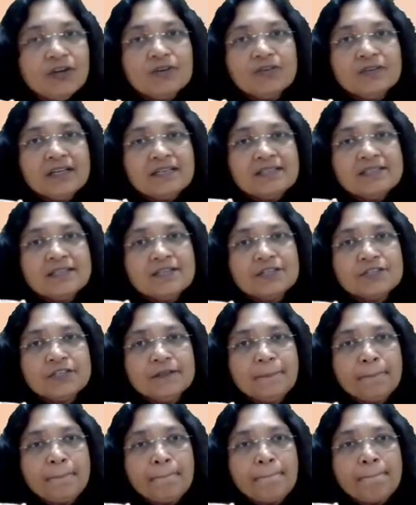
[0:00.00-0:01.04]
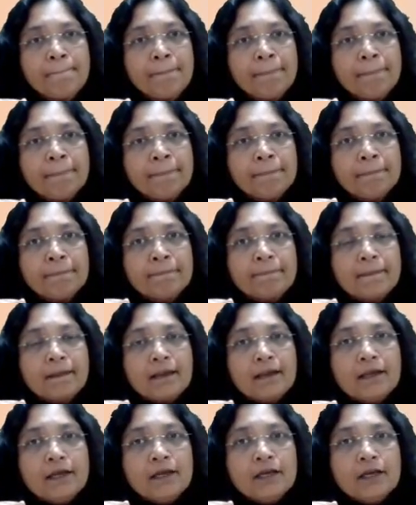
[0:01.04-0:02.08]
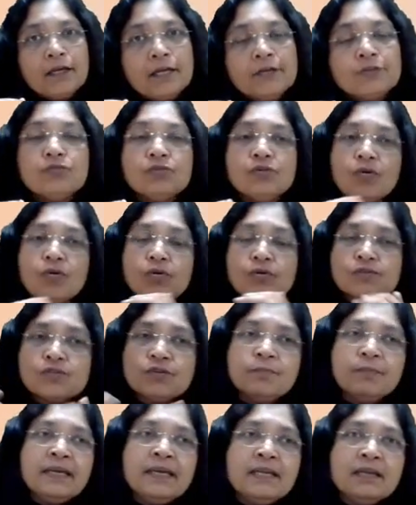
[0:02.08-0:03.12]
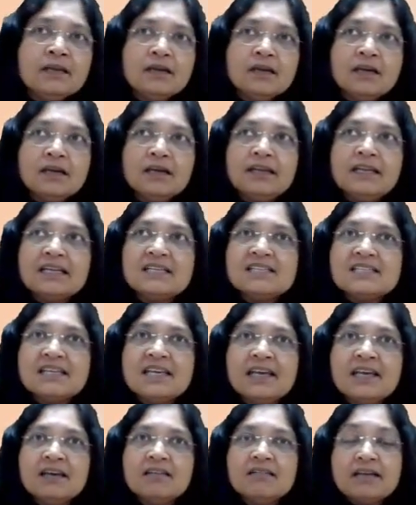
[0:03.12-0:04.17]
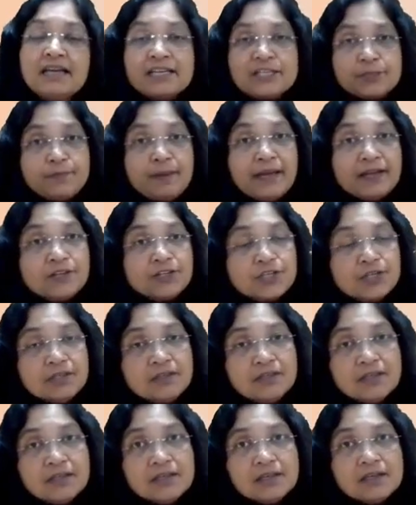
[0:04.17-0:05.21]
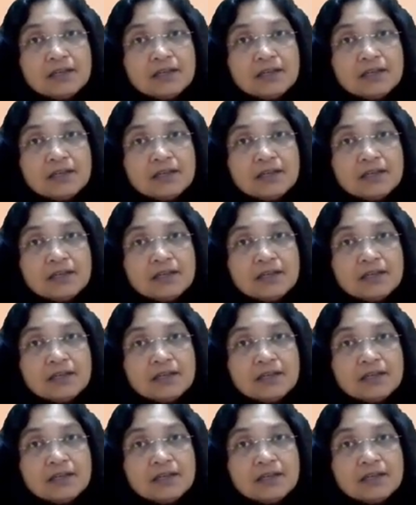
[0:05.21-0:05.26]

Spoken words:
the organization. It could also mean, let's say, expansion.